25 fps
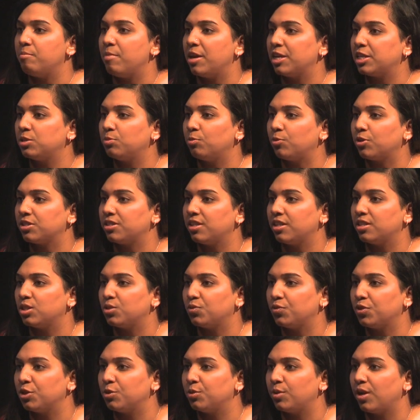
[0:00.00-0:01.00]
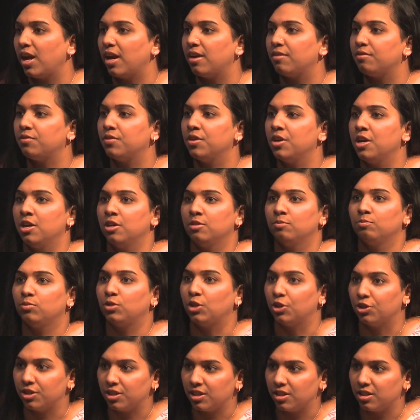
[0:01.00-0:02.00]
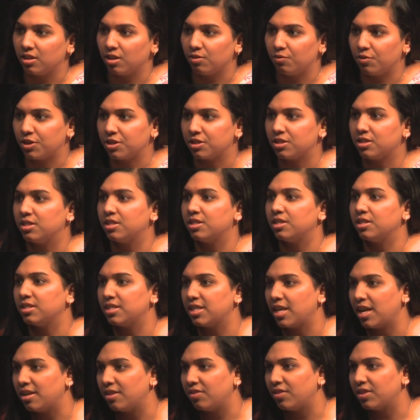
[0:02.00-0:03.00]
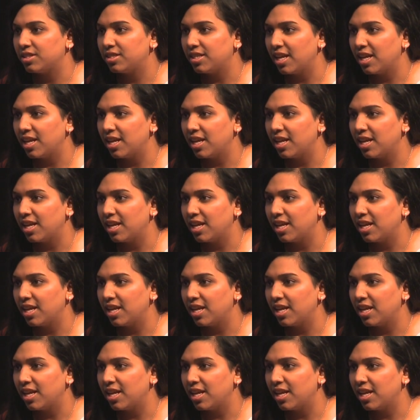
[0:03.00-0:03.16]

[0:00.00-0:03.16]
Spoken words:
it makes more sense for you to have 30 in the first year and 10 in the